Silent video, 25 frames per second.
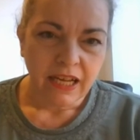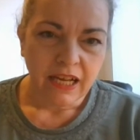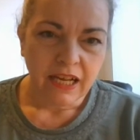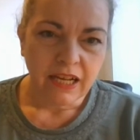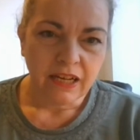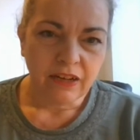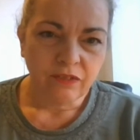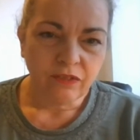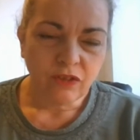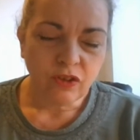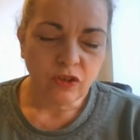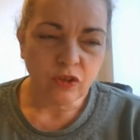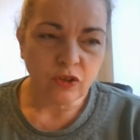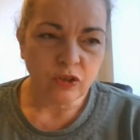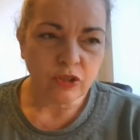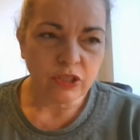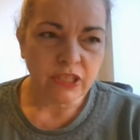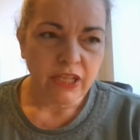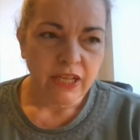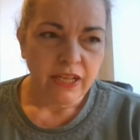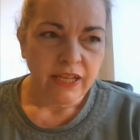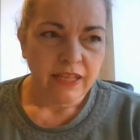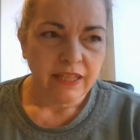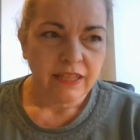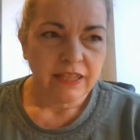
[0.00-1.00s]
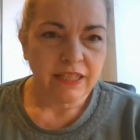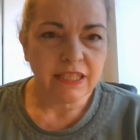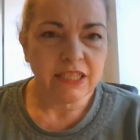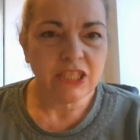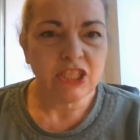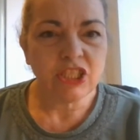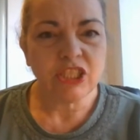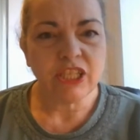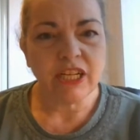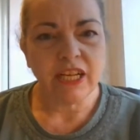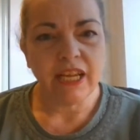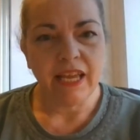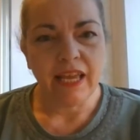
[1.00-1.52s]
And of course,
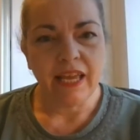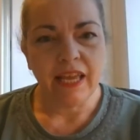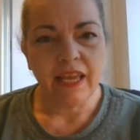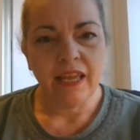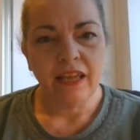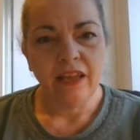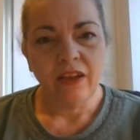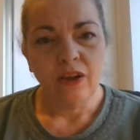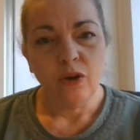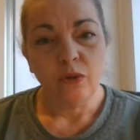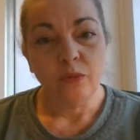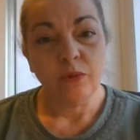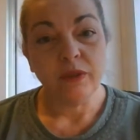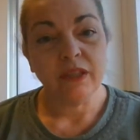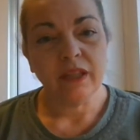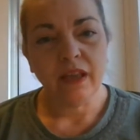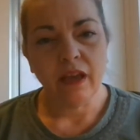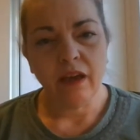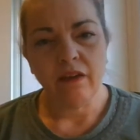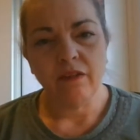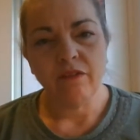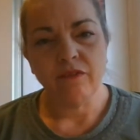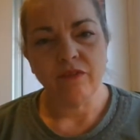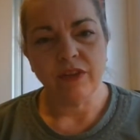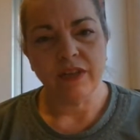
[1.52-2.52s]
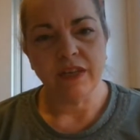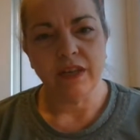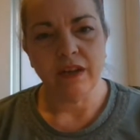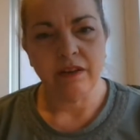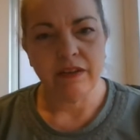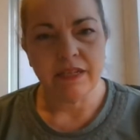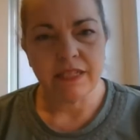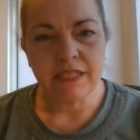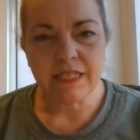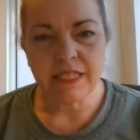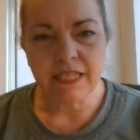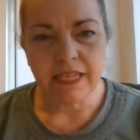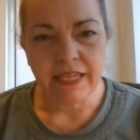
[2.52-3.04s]
this year with
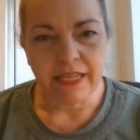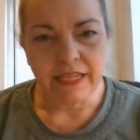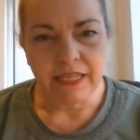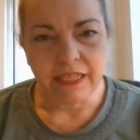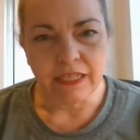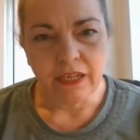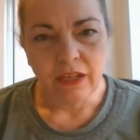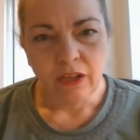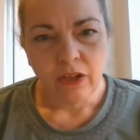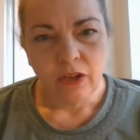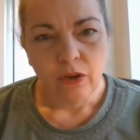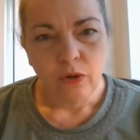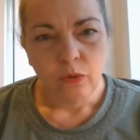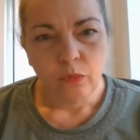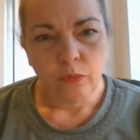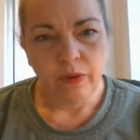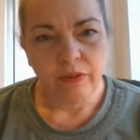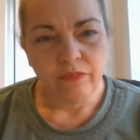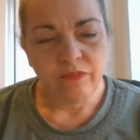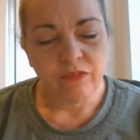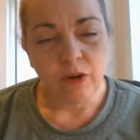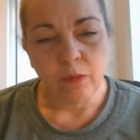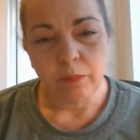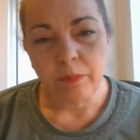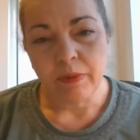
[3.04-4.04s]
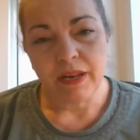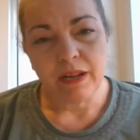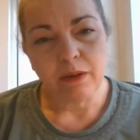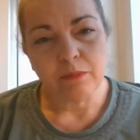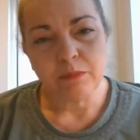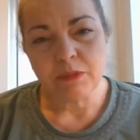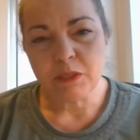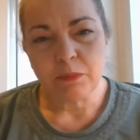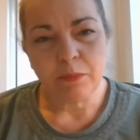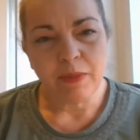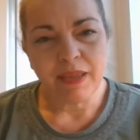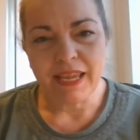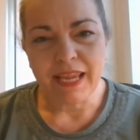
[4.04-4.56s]
COVID-19, we've not been able
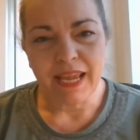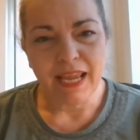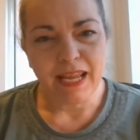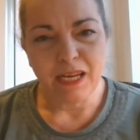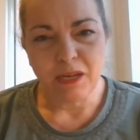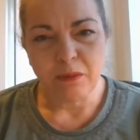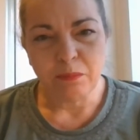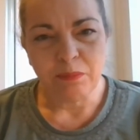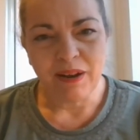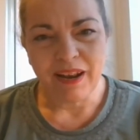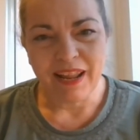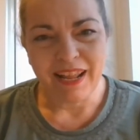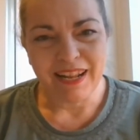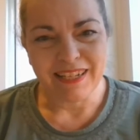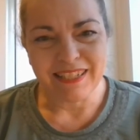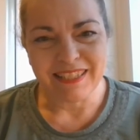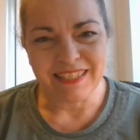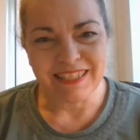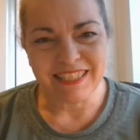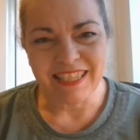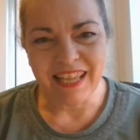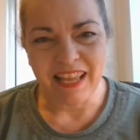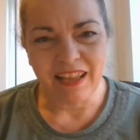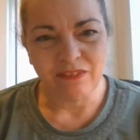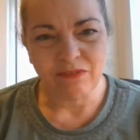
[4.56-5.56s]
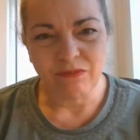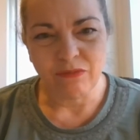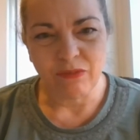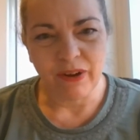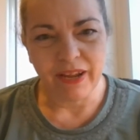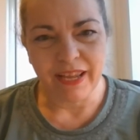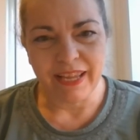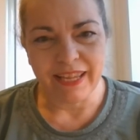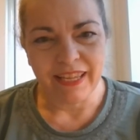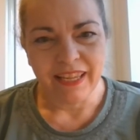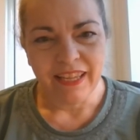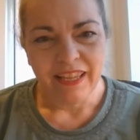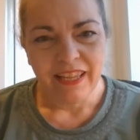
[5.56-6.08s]
to make any plans, have
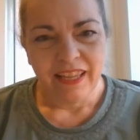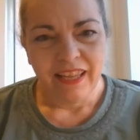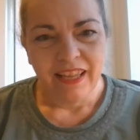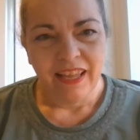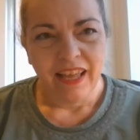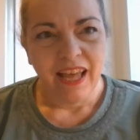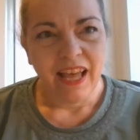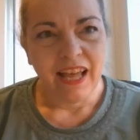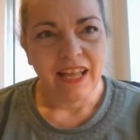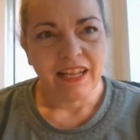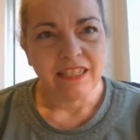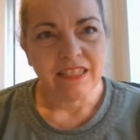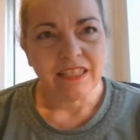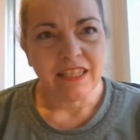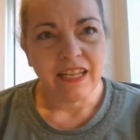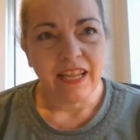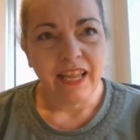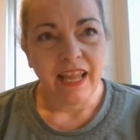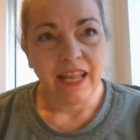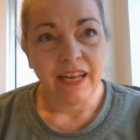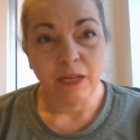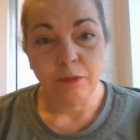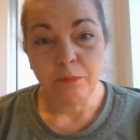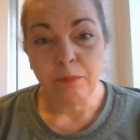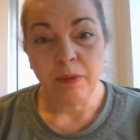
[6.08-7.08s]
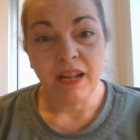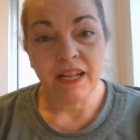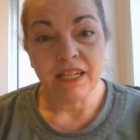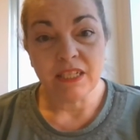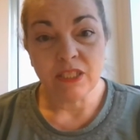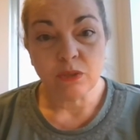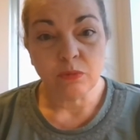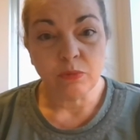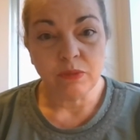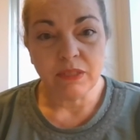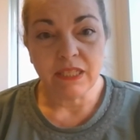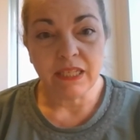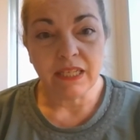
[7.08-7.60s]
we? And any
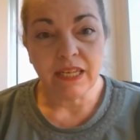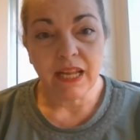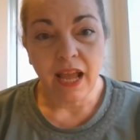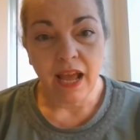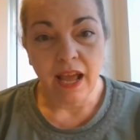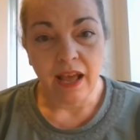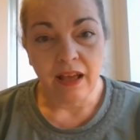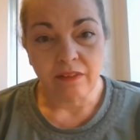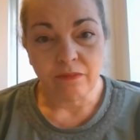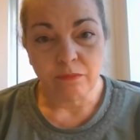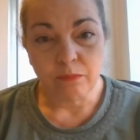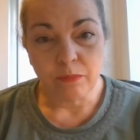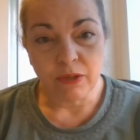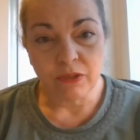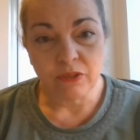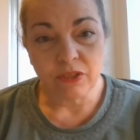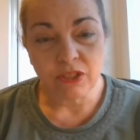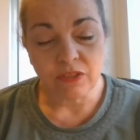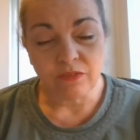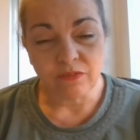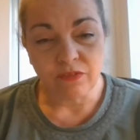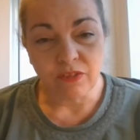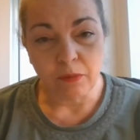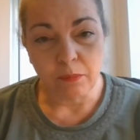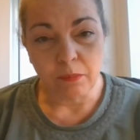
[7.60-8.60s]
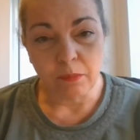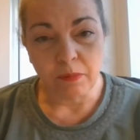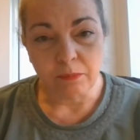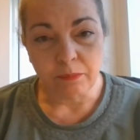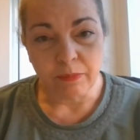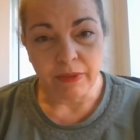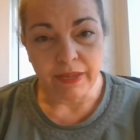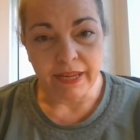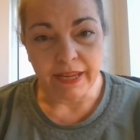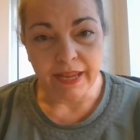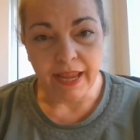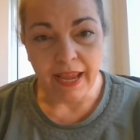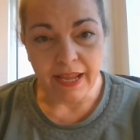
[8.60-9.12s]
plans we did have, most of them have
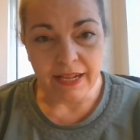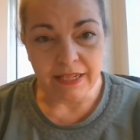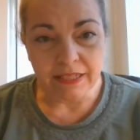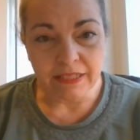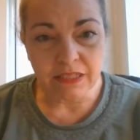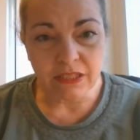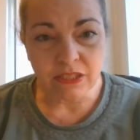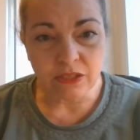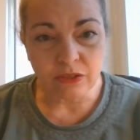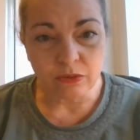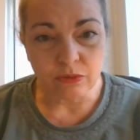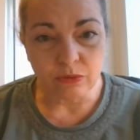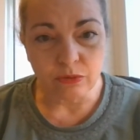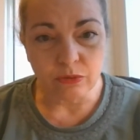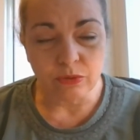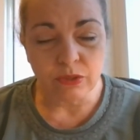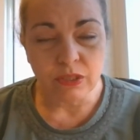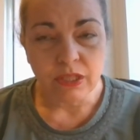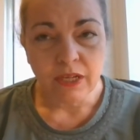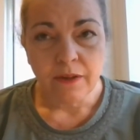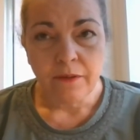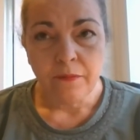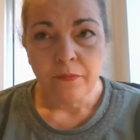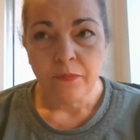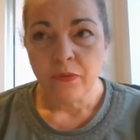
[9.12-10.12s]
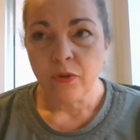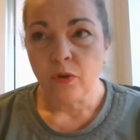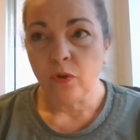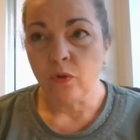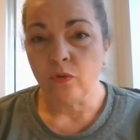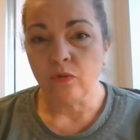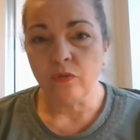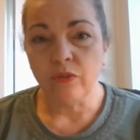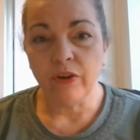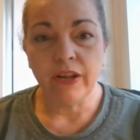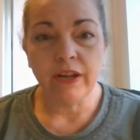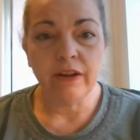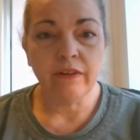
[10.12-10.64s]
been cancelled or
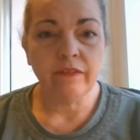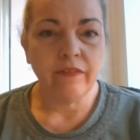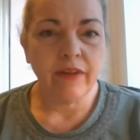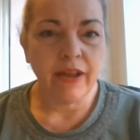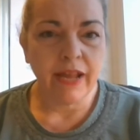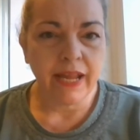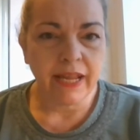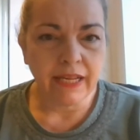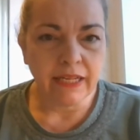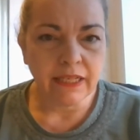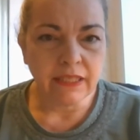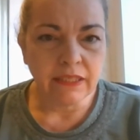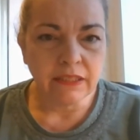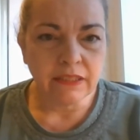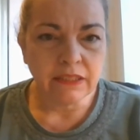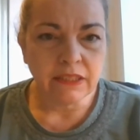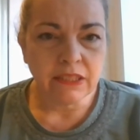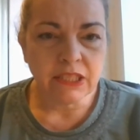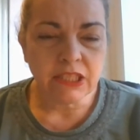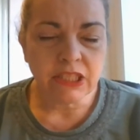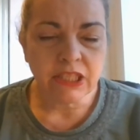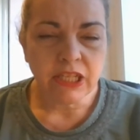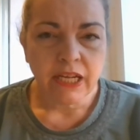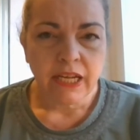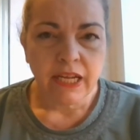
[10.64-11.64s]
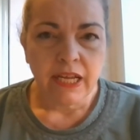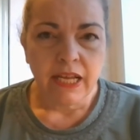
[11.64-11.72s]
rearranged.